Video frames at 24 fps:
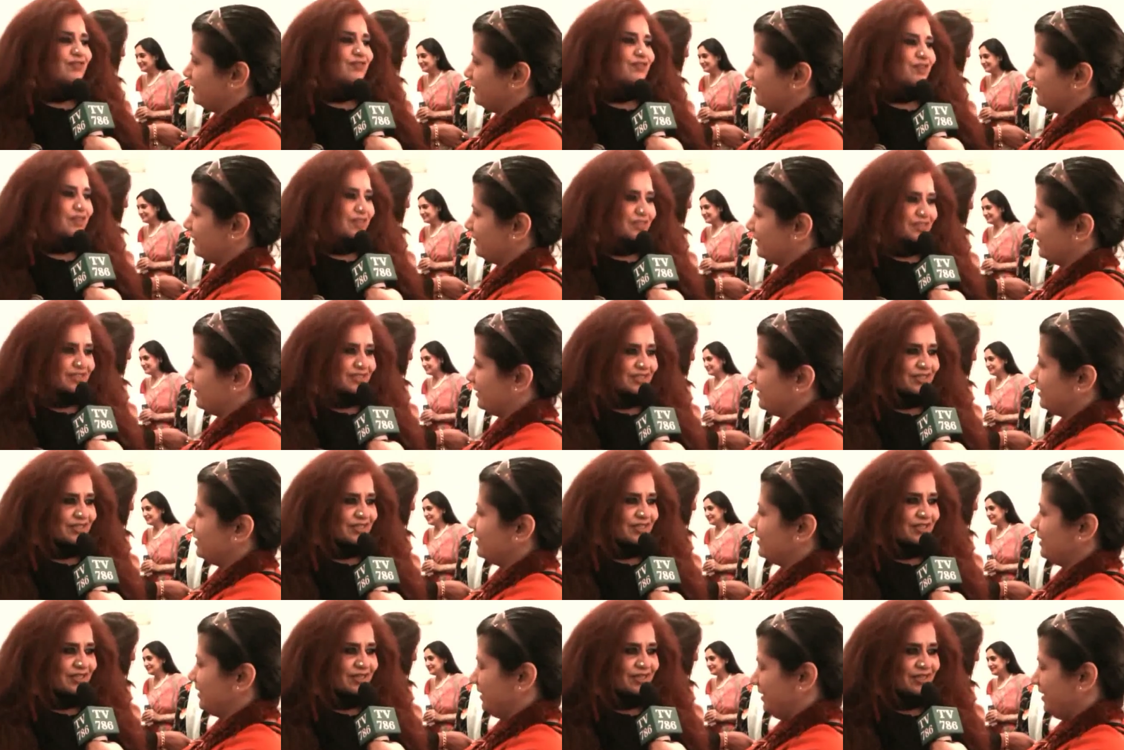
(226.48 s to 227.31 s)
Speaker 1: of religion.
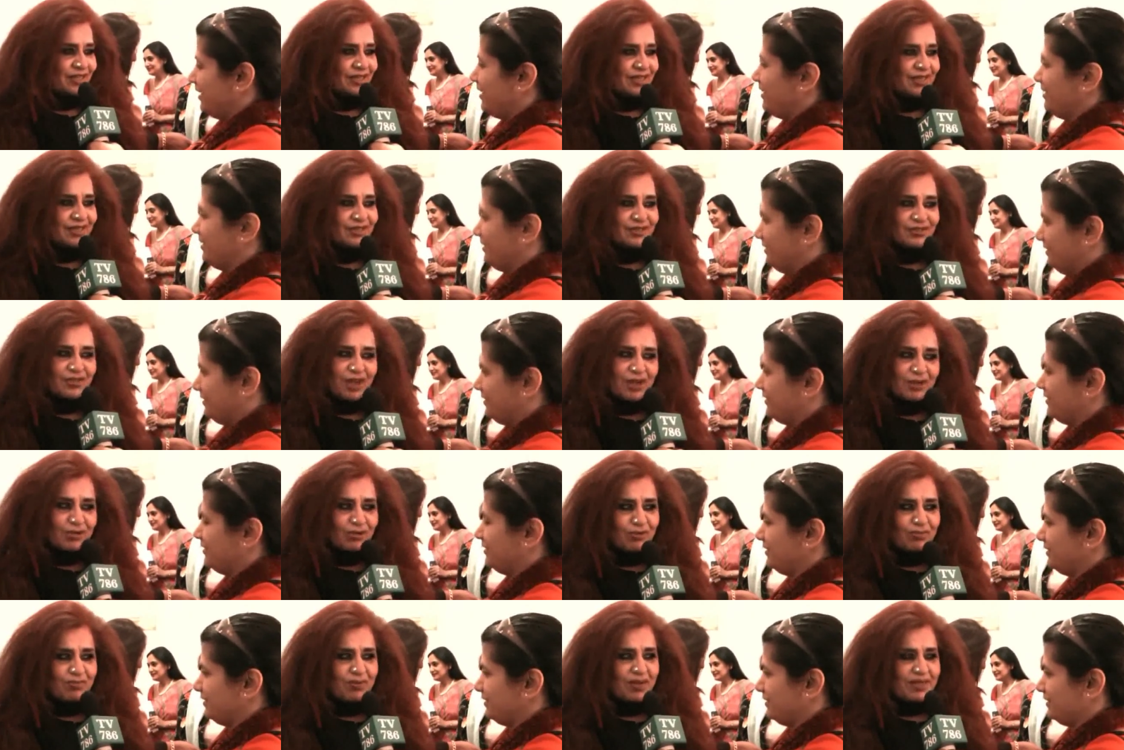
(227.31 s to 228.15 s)
Yeah. So I
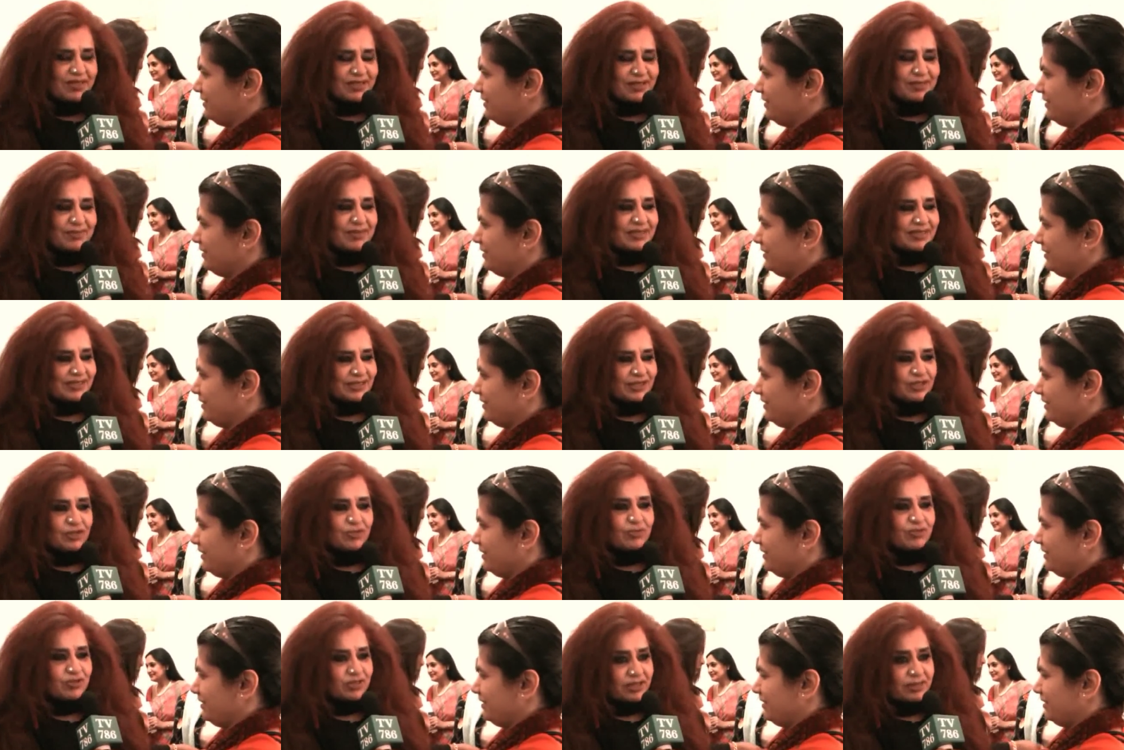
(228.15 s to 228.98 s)
don't pass any message
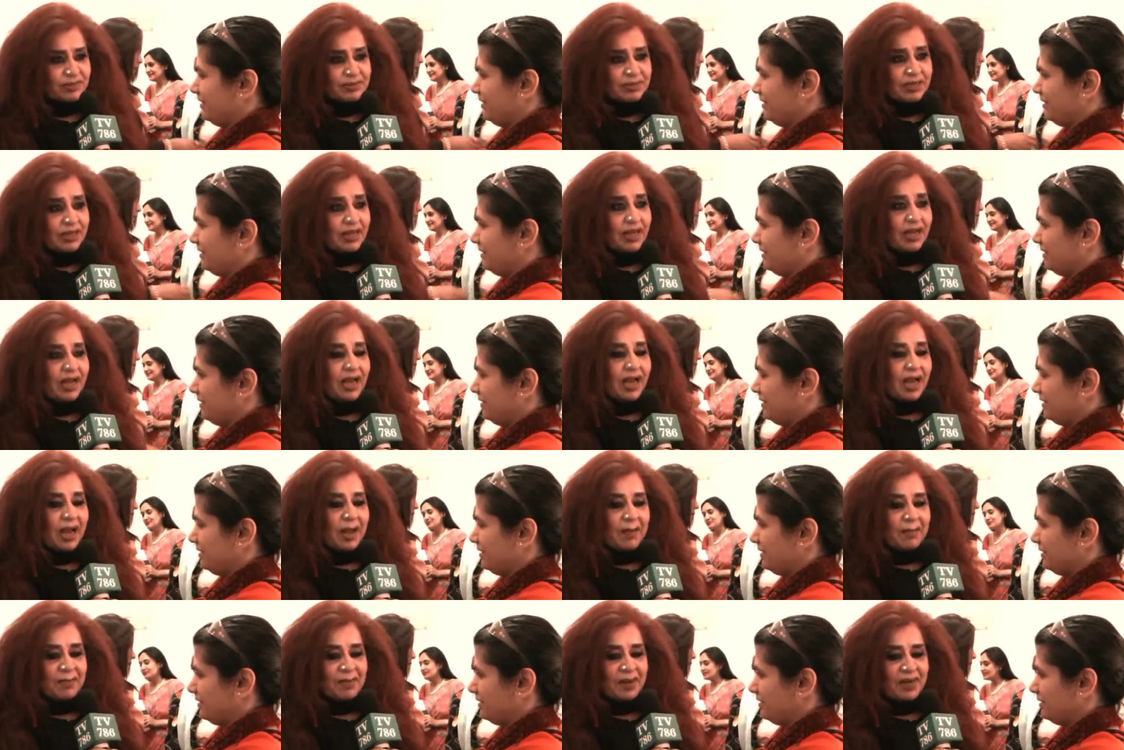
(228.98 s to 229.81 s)
to Muslim.
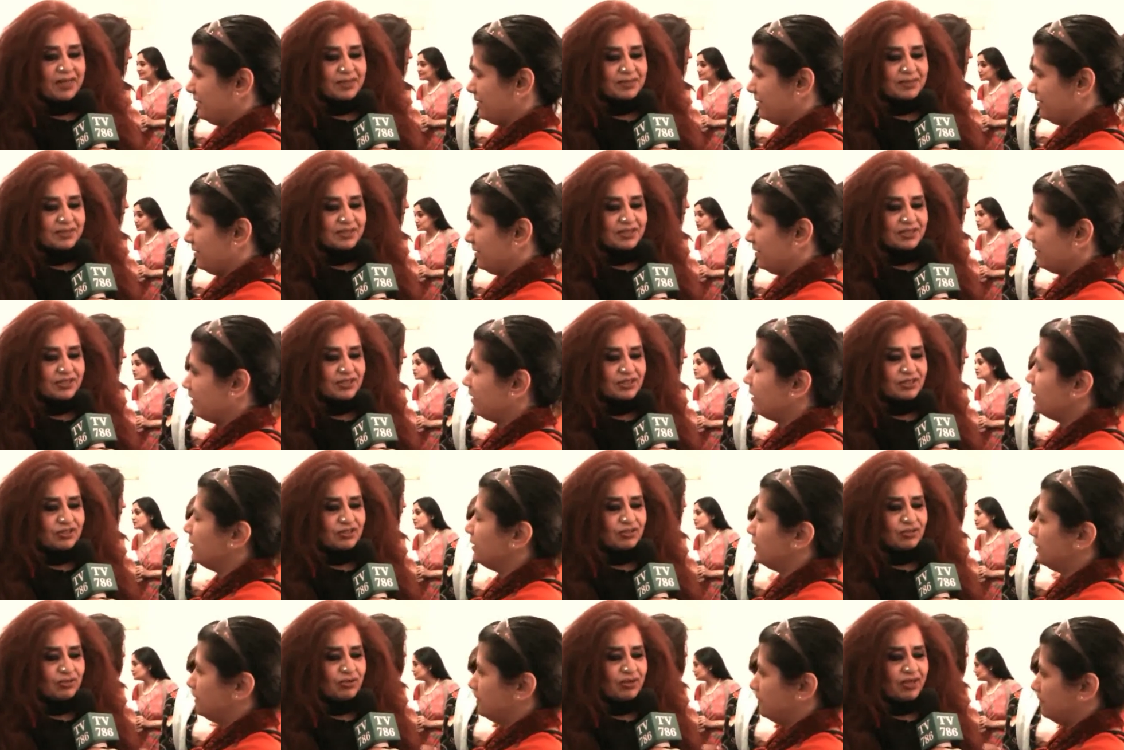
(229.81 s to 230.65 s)
I pass message
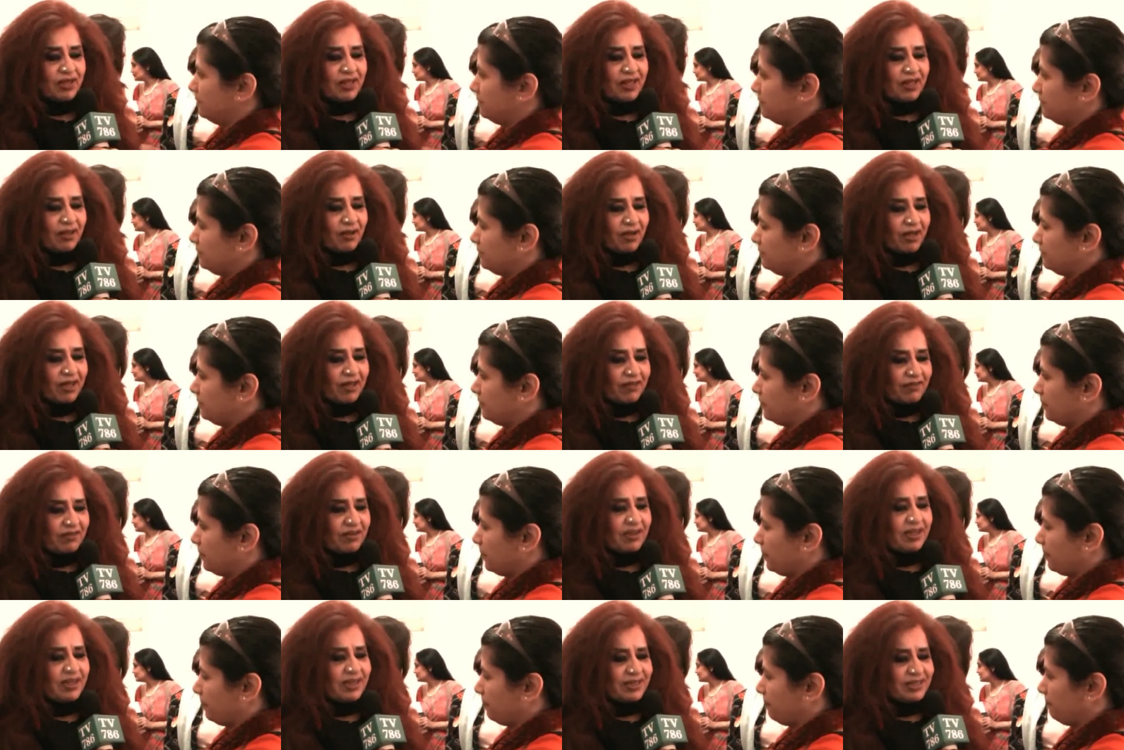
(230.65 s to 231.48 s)
to
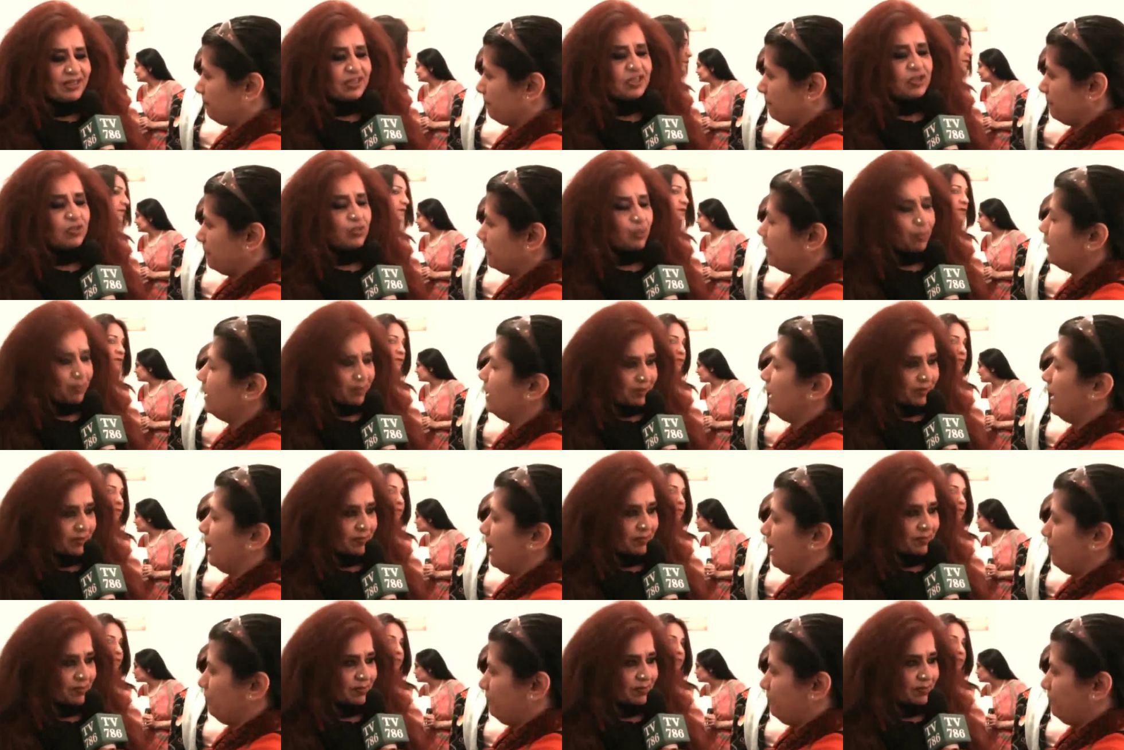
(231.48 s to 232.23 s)
every Indian woman.